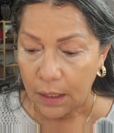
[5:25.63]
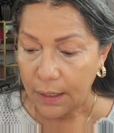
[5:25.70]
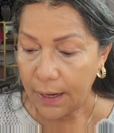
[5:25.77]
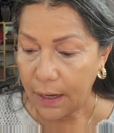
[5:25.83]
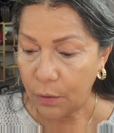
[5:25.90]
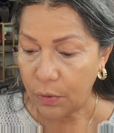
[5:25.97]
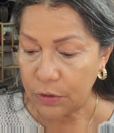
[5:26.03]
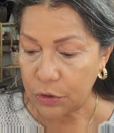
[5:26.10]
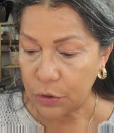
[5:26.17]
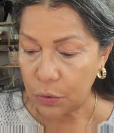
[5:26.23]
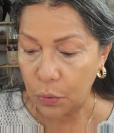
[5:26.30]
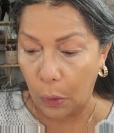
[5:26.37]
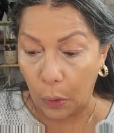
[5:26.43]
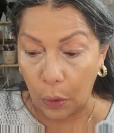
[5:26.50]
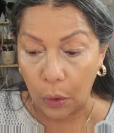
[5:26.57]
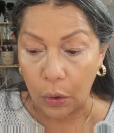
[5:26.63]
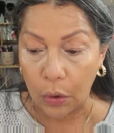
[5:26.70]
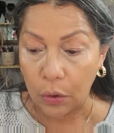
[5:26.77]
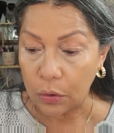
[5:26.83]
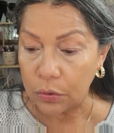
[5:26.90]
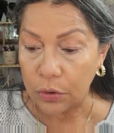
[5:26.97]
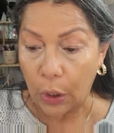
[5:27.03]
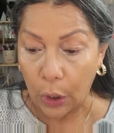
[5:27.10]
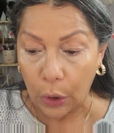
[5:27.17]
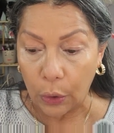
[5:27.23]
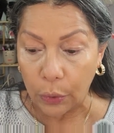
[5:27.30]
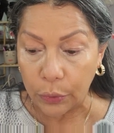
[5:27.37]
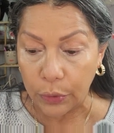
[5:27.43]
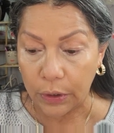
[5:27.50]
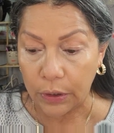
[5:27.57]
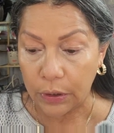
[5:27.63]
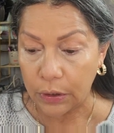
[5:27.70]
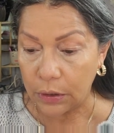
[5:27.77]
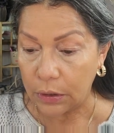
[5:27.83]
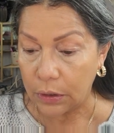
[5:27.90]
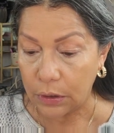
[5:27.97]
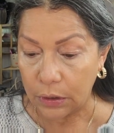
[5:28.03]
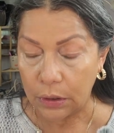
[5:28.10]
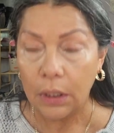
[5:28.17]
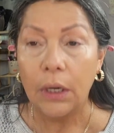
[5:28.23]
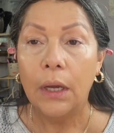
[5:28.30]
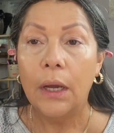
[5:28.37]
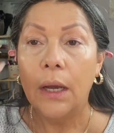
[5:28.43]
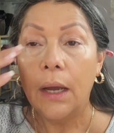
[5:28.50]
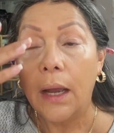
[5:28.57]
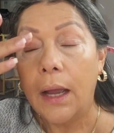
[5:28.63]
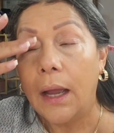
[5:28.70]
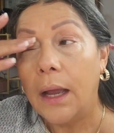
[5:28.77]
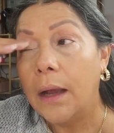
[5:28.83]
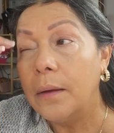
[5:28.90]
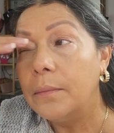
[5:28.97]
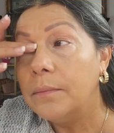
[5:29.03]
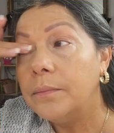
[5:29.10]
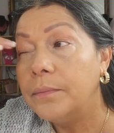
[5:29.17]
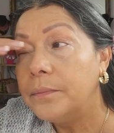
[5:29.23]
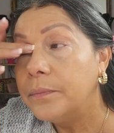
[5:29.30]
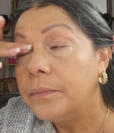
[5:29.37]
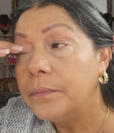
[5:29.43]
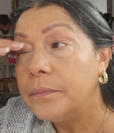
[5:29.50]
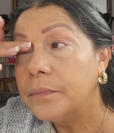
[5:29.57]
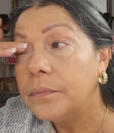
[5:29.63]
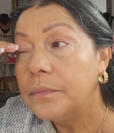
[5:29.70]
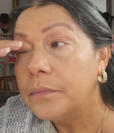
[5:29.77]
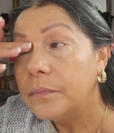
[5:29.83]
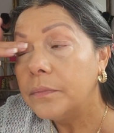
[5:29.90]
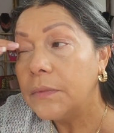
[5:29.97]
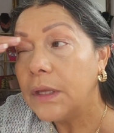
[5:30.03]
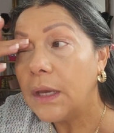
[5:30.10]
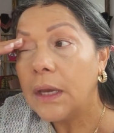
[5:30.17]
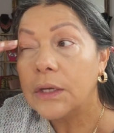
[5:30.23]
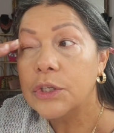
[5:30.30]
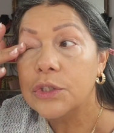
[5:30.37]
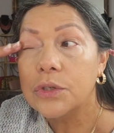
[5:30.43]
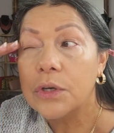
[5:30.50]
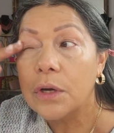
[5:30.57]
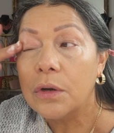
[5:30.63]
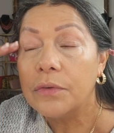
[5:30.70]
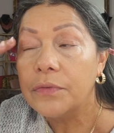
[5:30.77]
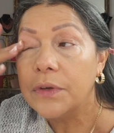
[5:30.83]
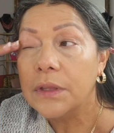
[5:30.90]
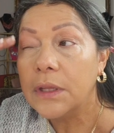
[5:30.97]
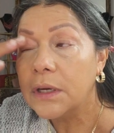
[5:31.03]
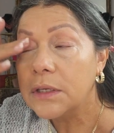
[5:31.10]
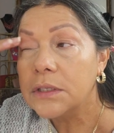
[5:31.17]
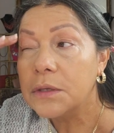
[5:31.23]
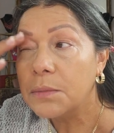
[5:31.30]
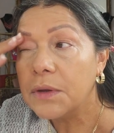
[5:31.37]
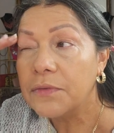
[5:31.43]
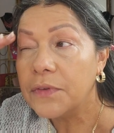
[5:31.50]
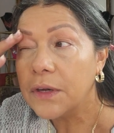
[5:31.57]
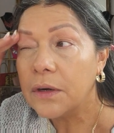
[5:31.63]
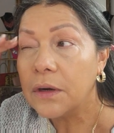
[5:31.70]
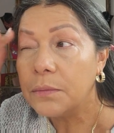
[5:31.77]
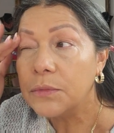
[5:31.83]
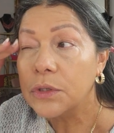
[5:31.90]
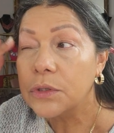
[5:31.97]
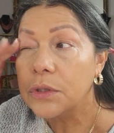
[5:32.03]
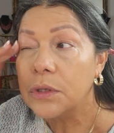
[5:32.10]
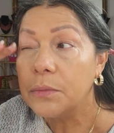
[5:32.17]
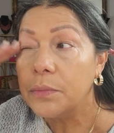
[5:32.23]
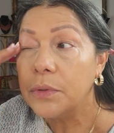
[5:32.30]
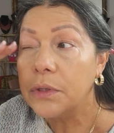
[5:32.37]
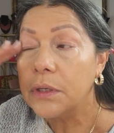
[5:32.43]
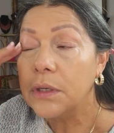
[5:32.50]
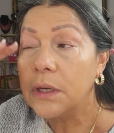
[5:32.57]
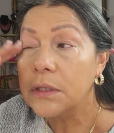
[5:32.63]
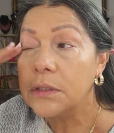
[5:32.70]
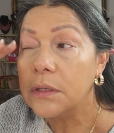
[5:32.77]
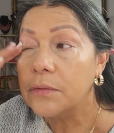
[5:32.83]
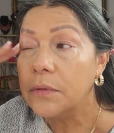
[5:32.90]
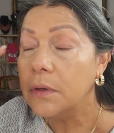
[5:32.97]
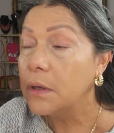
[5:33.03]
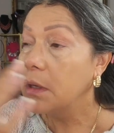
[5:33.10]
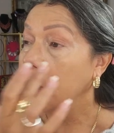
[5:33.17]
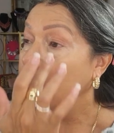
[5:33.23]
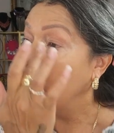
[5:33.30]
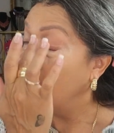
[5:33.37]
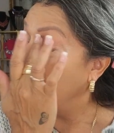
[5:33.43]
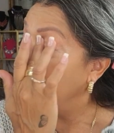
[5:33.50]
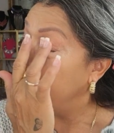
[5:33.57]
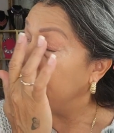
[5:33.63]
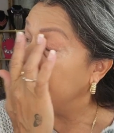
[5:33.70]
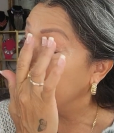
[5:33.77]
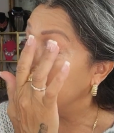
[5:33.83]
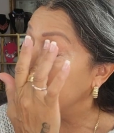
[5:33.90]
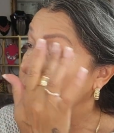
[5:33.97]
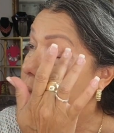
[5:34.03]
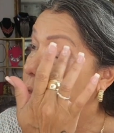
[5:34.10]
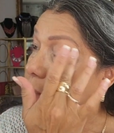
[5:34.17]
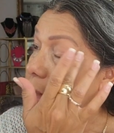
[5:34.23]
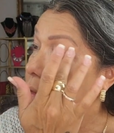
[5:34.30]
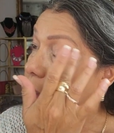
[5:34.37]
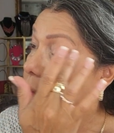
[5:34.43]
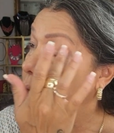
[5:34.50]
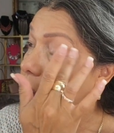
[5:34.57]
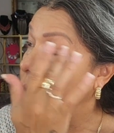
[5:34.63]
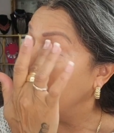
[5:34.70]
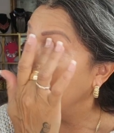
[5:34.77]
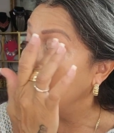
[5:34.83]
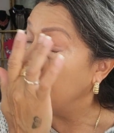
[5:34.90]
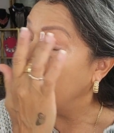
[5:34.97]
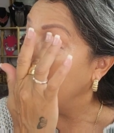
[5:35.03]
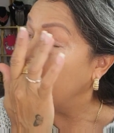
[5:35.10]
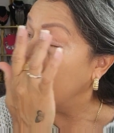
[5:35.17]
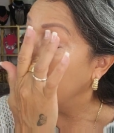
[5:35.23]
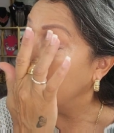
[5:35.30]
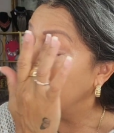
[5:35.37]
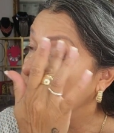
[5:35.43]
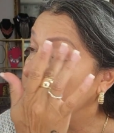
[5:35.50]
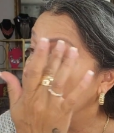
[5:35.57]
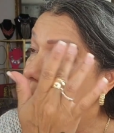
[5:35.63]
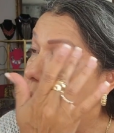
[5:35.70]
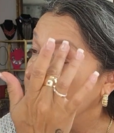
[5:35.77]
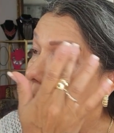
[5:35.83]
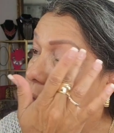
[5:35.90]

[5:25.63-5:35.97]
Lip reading: Now, as you all know, the extra of it that is in my finger, I'm just going to put it as a base on my eyelids.